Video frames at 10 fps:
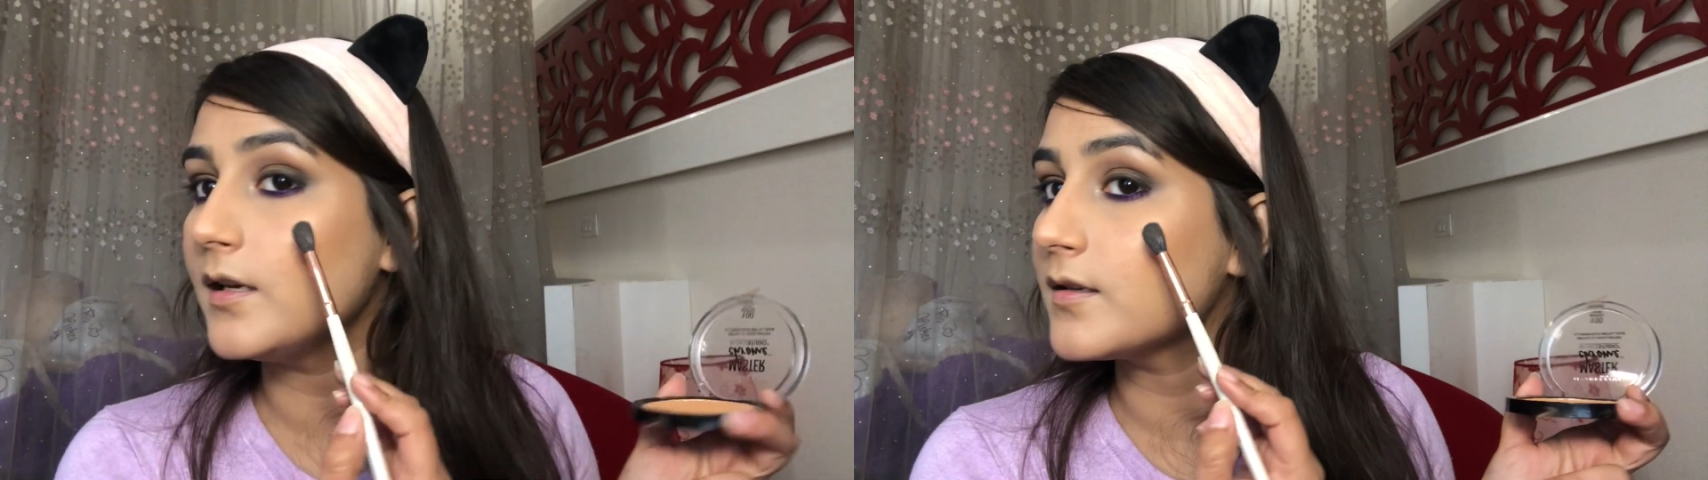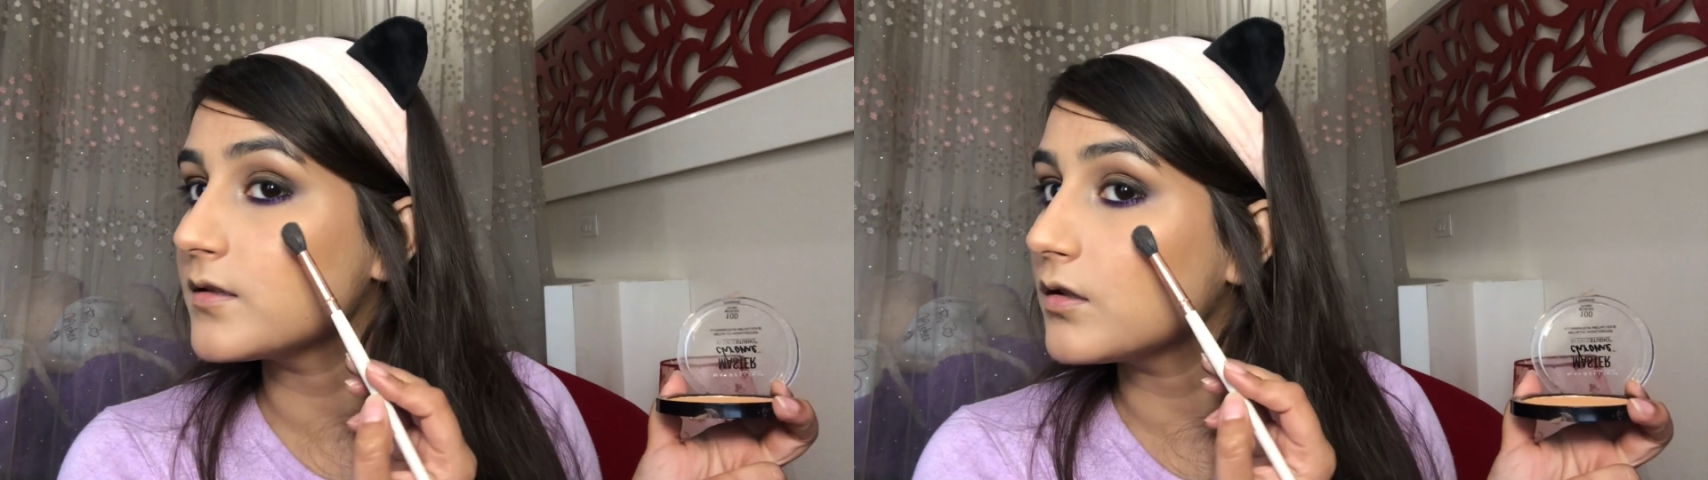
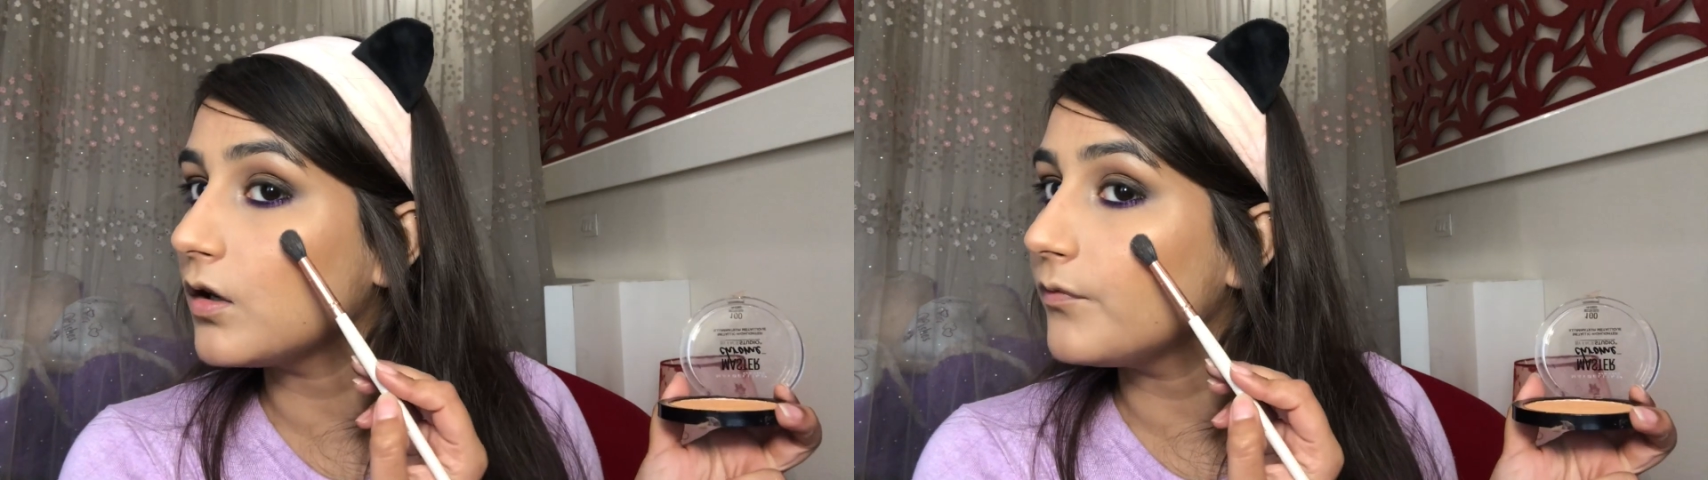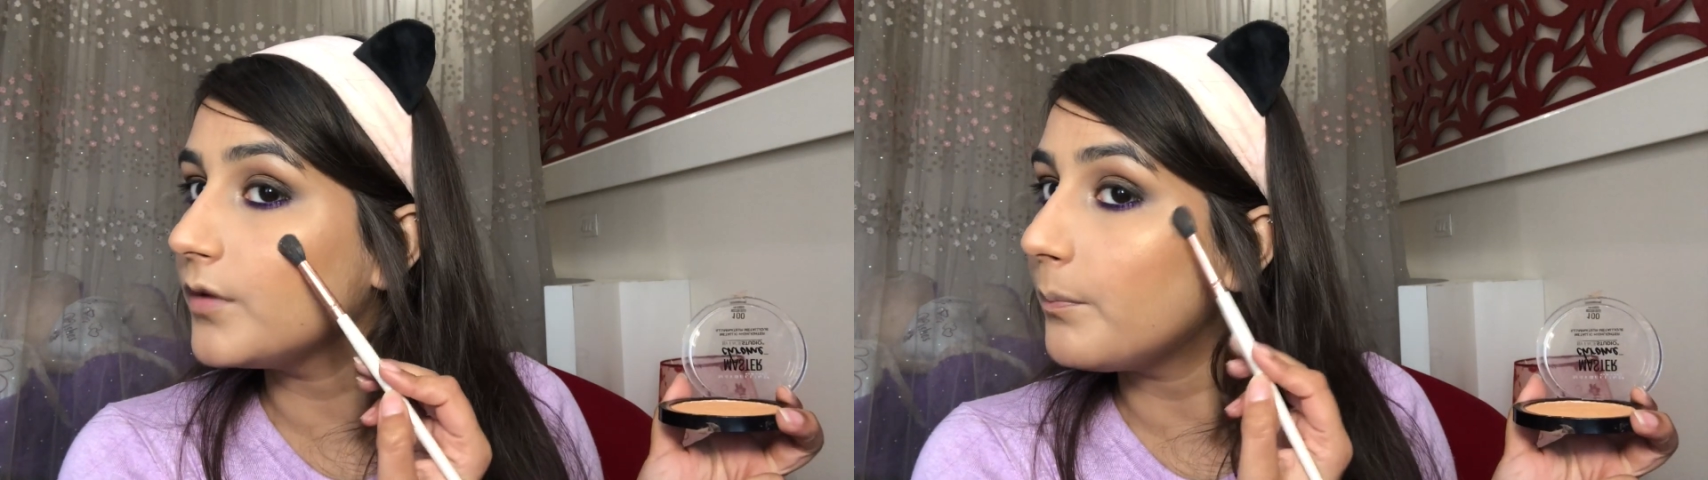dusting
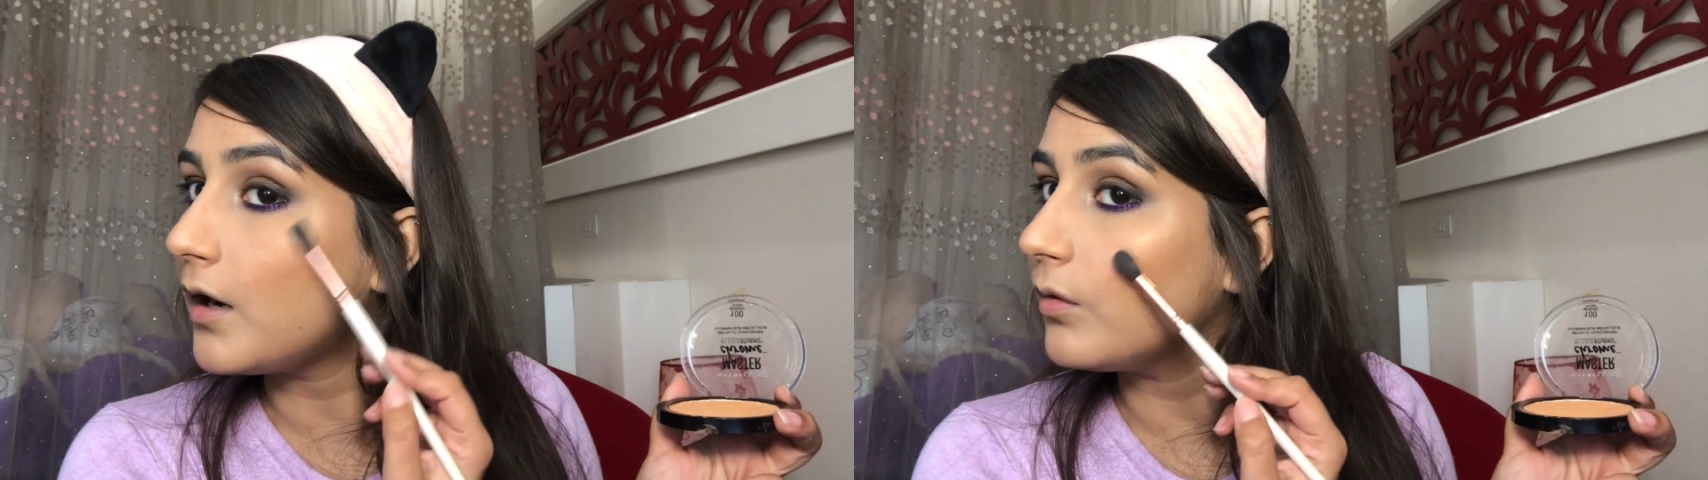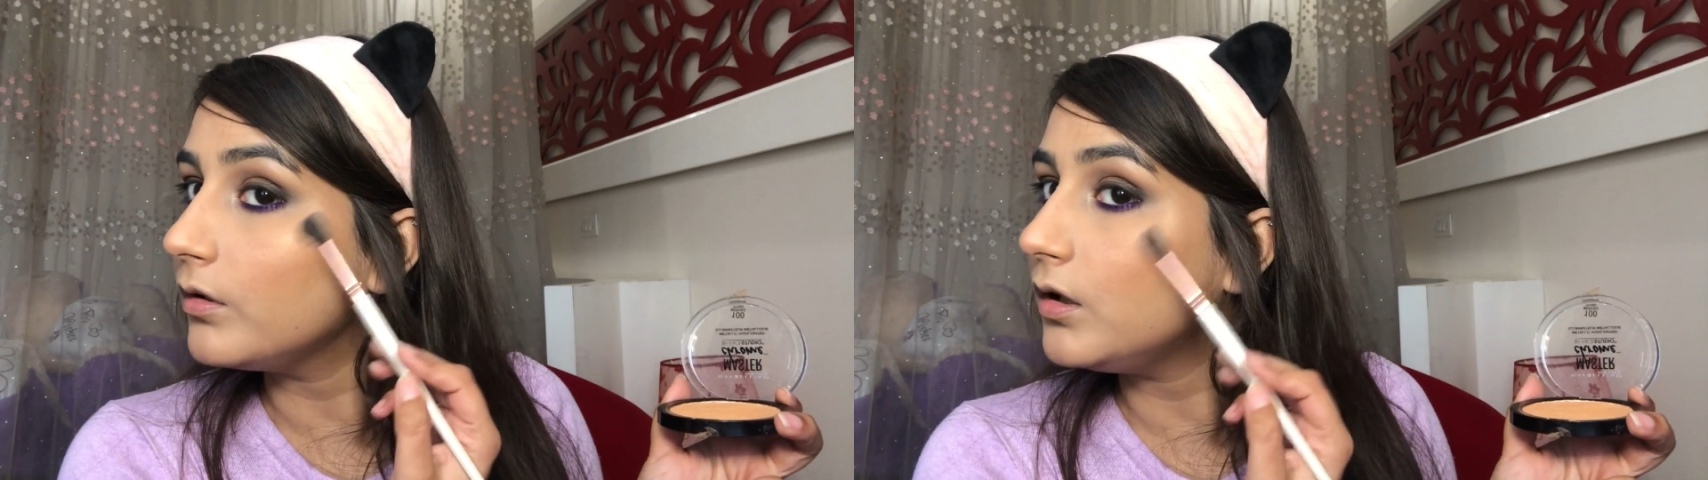off the
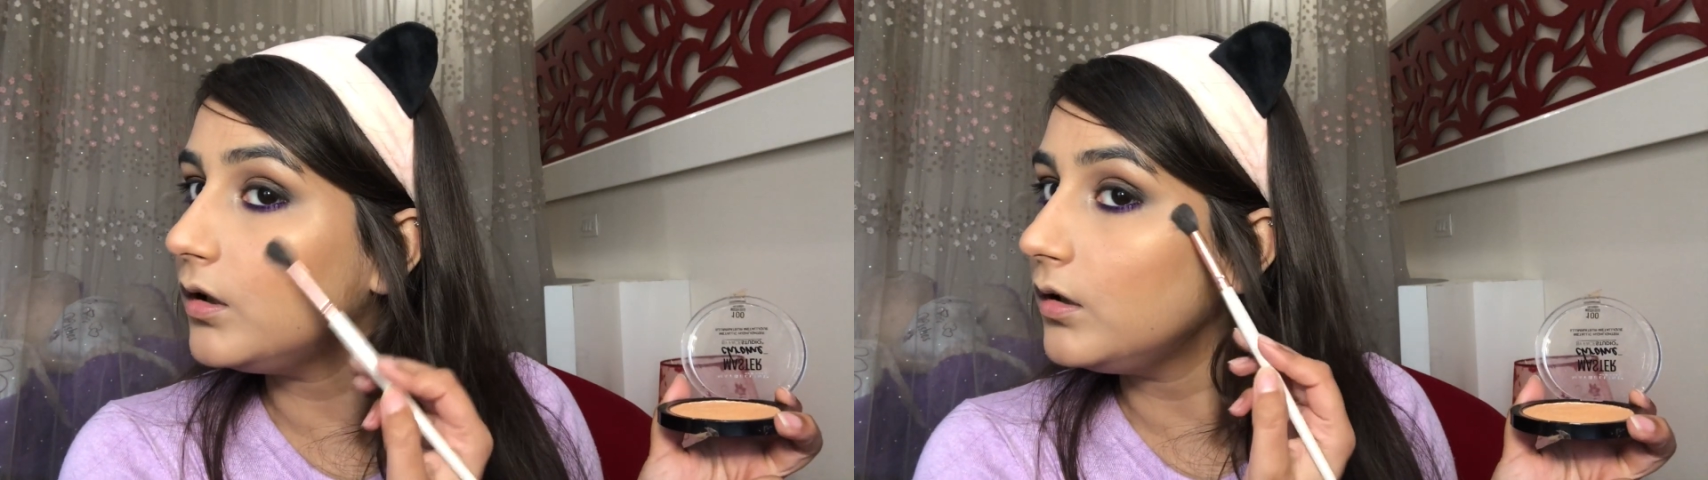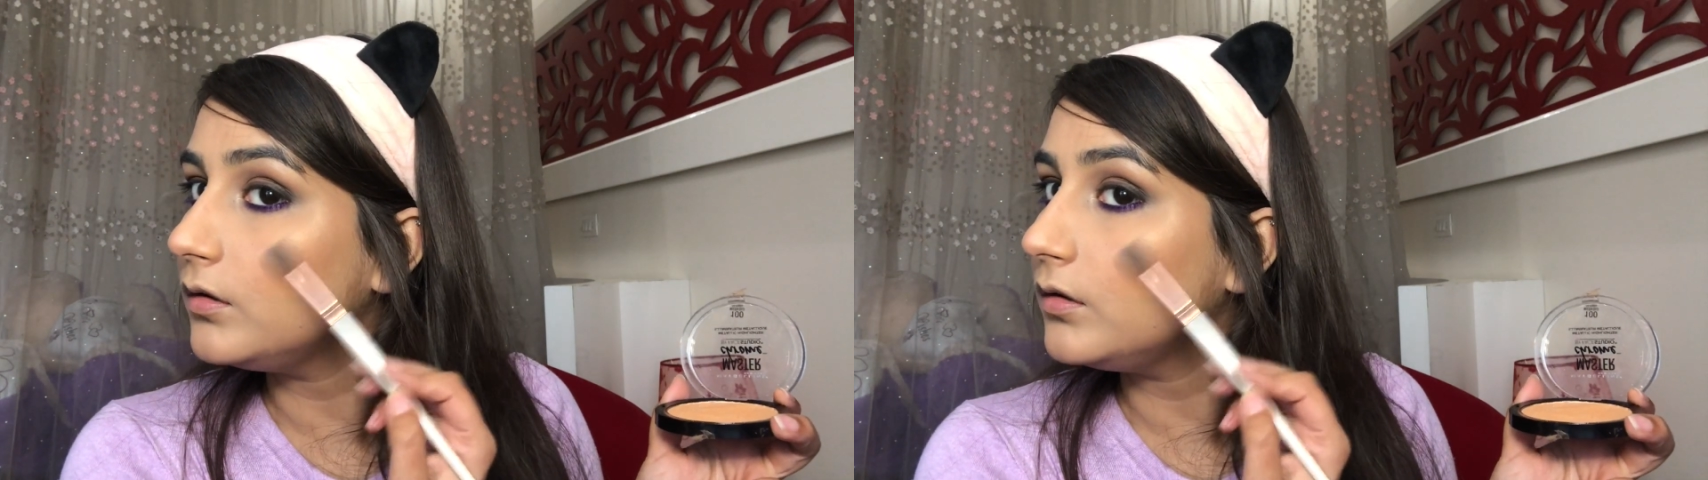powder.